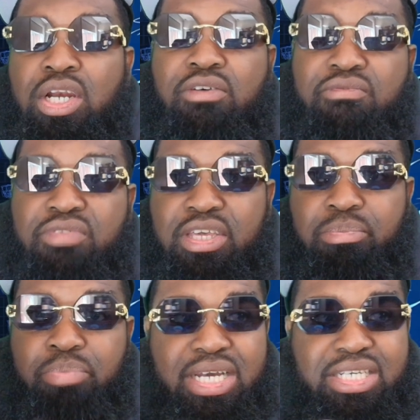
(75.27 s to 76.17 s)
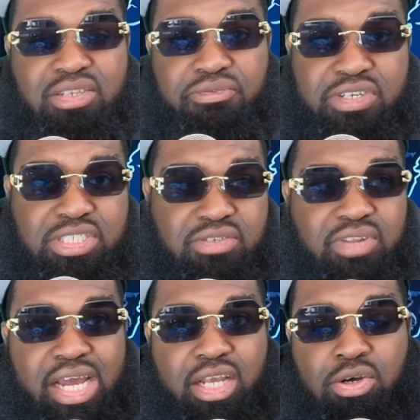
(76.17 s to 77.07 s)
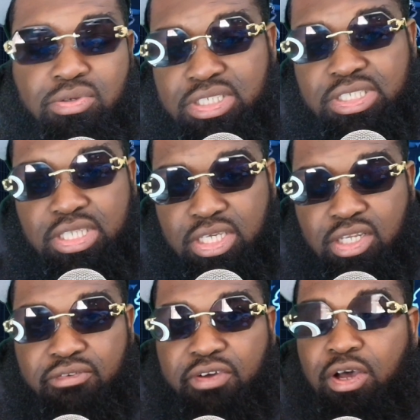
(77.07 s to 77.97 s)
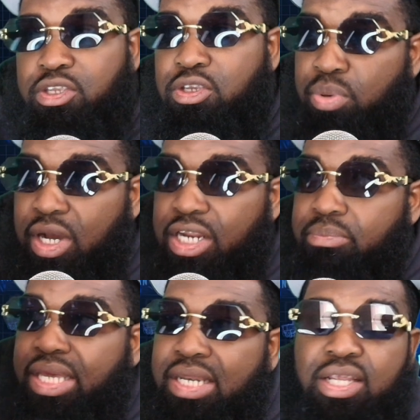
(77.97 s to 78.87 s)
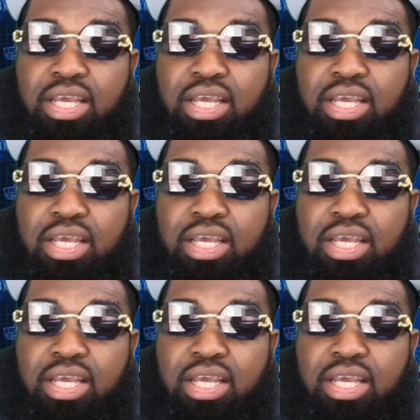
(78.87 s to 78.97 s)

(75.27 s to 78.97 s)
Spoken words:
of the best defensive line coaches in the NFL, and you brought him in.